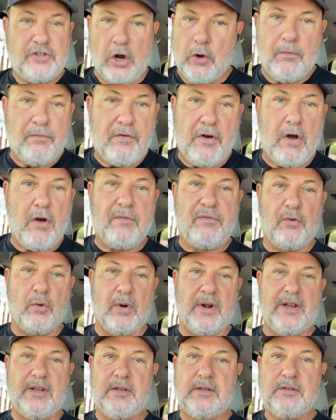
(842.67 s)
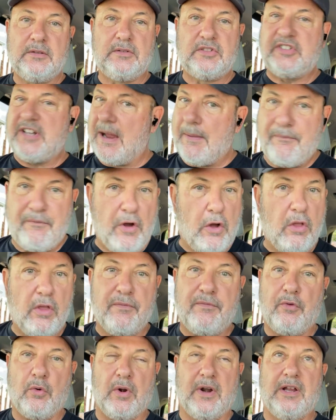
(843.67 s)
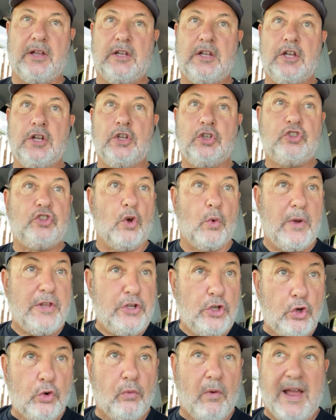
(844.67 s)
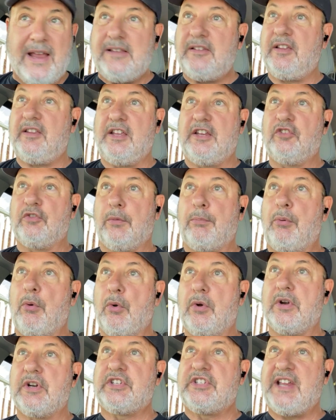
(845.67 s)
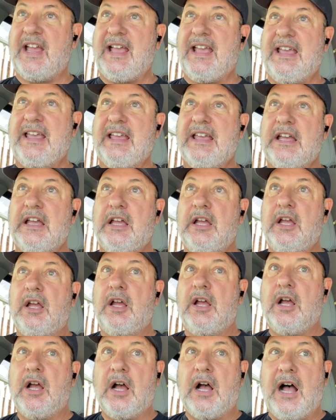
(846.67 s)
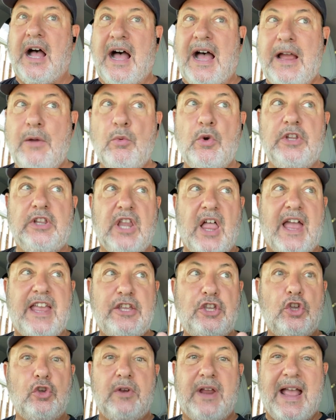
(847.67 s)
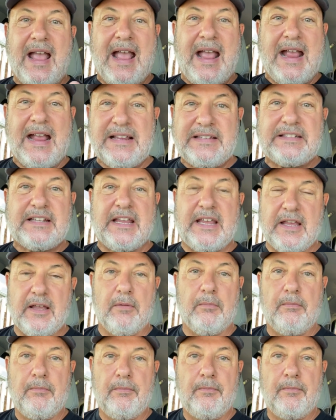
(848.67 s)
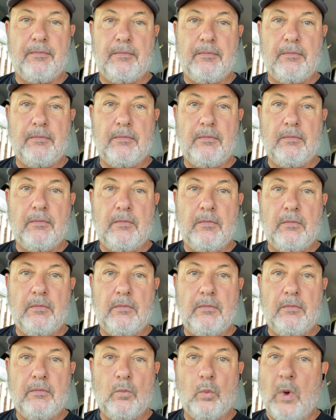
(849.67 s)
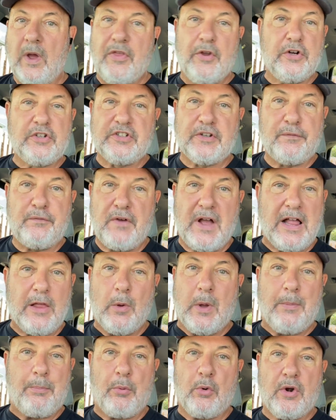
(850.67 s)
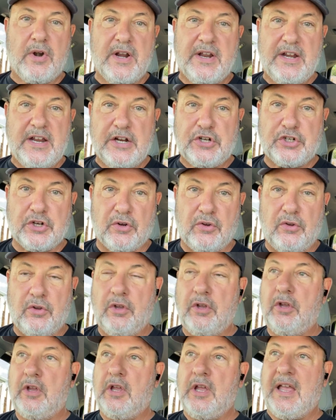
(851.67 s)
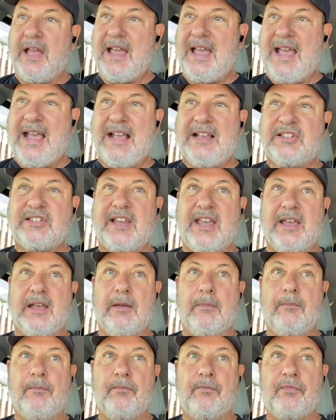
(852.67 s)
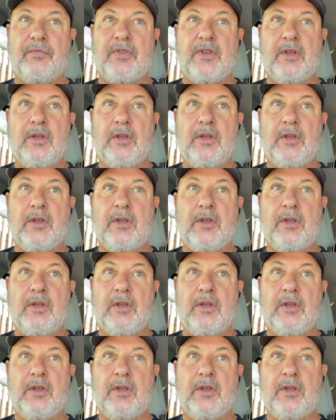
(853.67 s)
Don't fall for it. Stop falling for it. So when you write to these reporters, say, I would like you to ask him, whether it's a follow-up or an initial, ask him